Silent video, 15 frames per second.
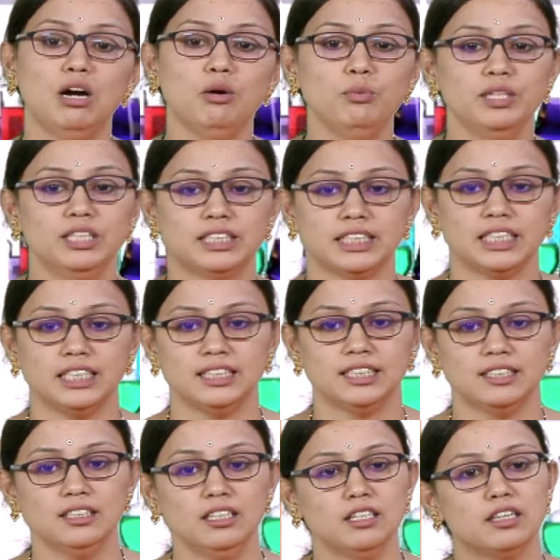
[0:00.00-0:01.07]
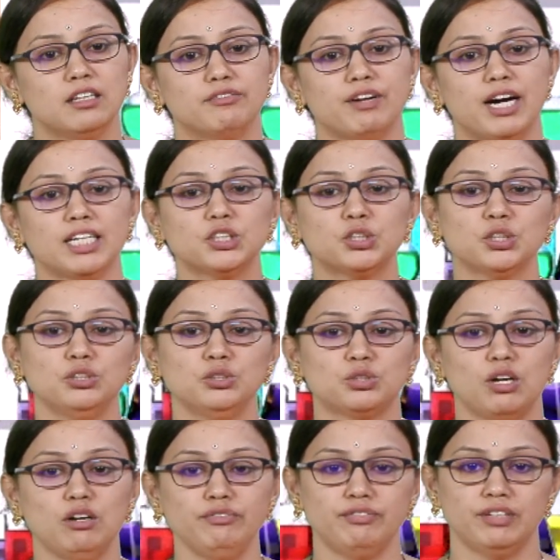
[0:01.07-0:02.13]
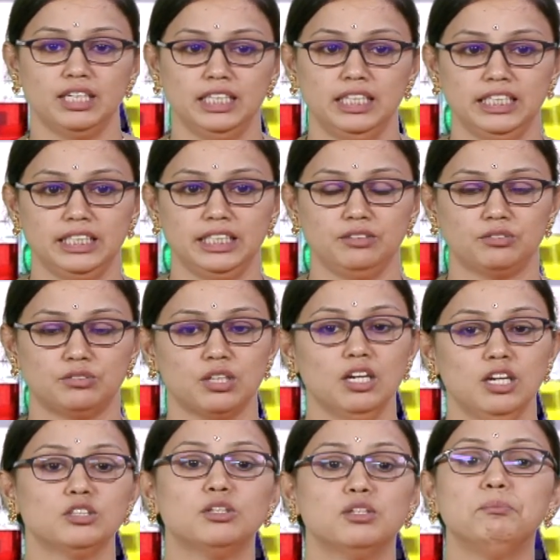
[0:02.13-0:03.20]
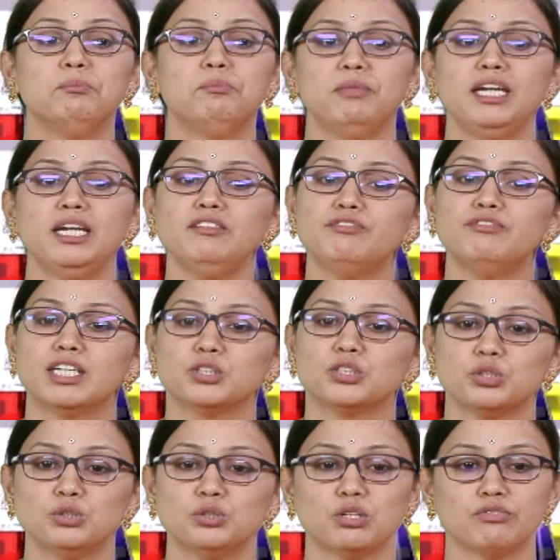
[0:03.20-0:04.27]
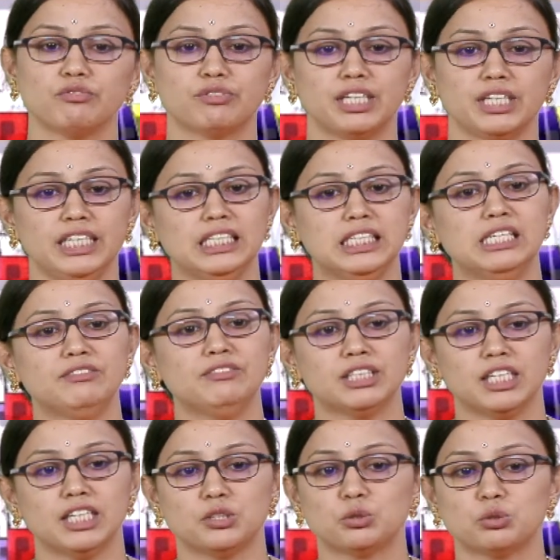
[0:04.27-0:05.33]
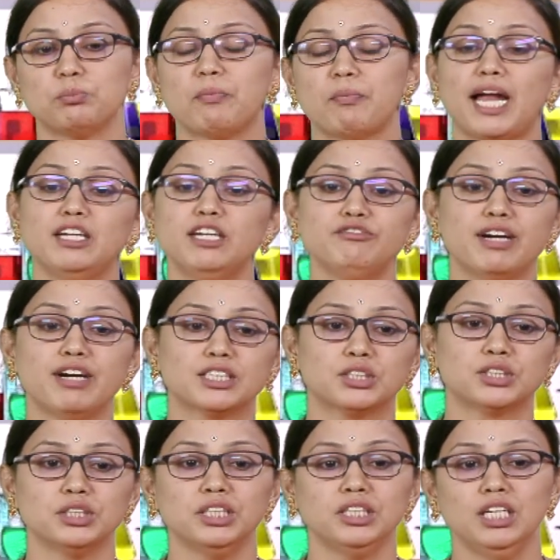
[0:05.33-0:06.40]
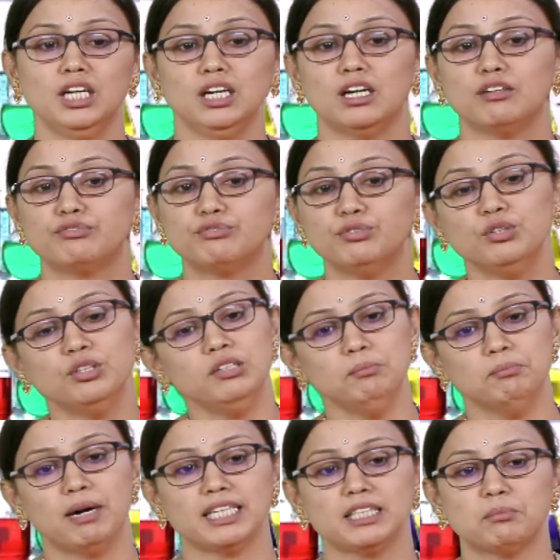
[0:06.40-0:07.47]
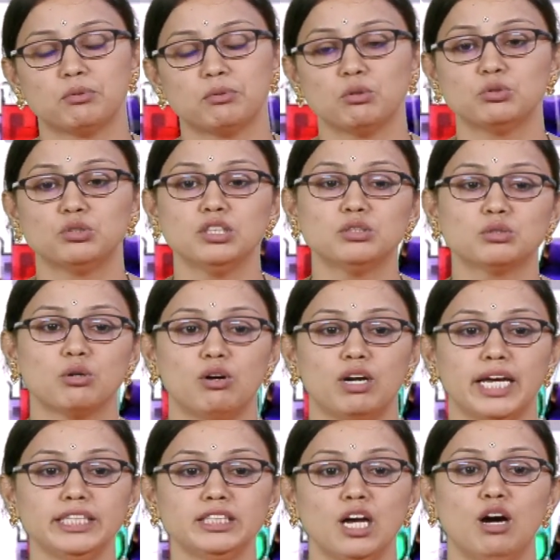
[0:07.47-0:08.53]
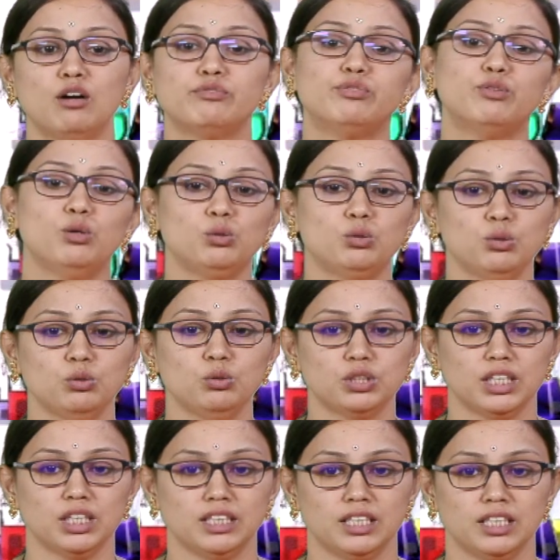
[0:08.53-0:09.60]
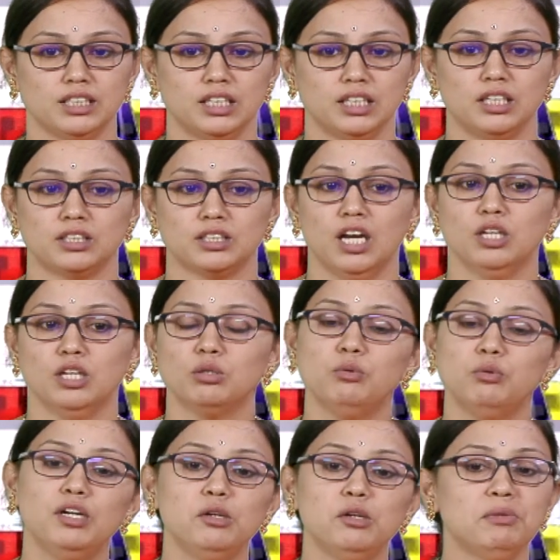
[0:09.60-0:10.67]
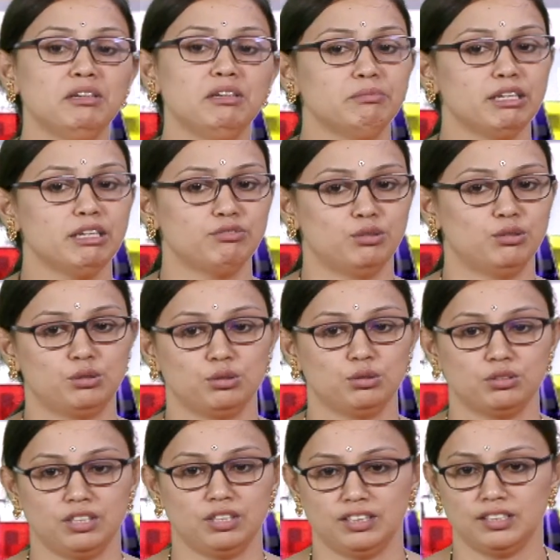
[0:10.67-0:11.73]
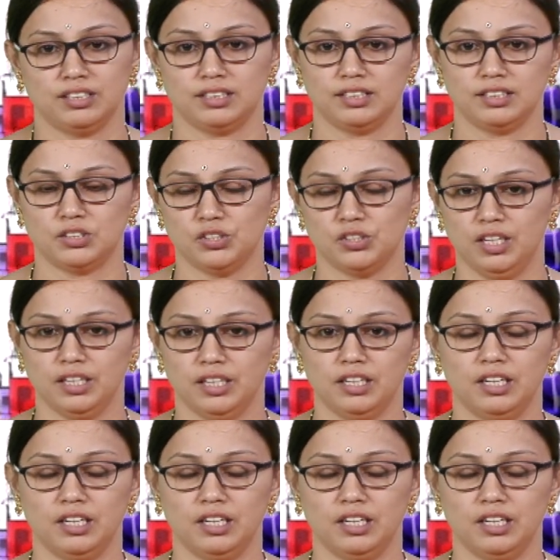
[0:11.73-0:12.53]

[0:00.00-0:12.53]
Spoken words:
we will see the functions of leaves. The main functions of green leaves is to manufacture a food by the process called as photosynthesis. So, what do you mean by photosynthesis, children?